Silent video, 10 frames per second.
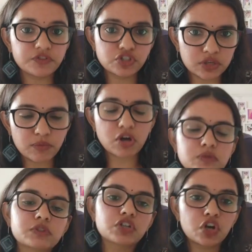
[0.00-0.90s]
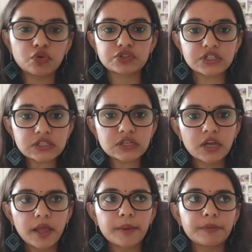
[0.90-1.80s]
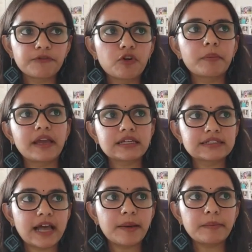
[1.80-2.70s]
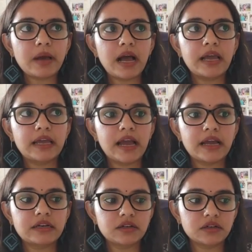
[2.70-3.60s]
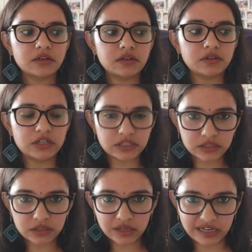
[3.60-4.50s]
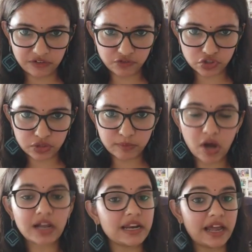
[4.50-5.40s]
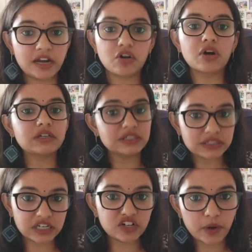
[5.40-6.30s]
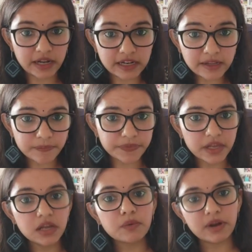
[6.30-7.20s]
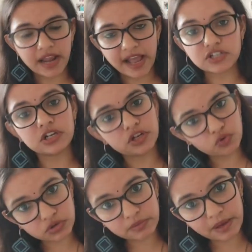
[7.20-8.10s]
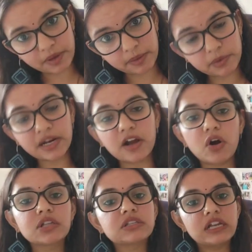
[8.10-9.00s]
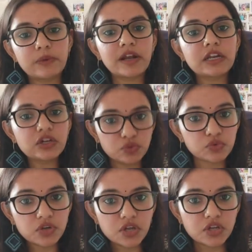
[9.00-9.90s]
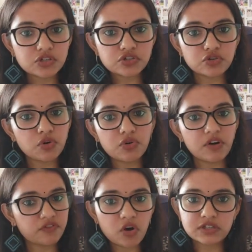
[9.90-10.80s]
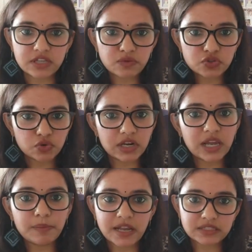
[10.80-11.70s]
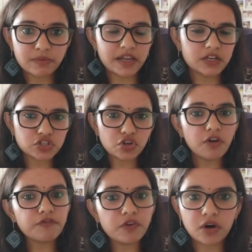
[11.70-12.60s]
official mocks were the closest. Before my exam, I had written an official mock and I had gotten a 320. When I actually wrote my paper, I got a 322. So of course, there was only a plus minus of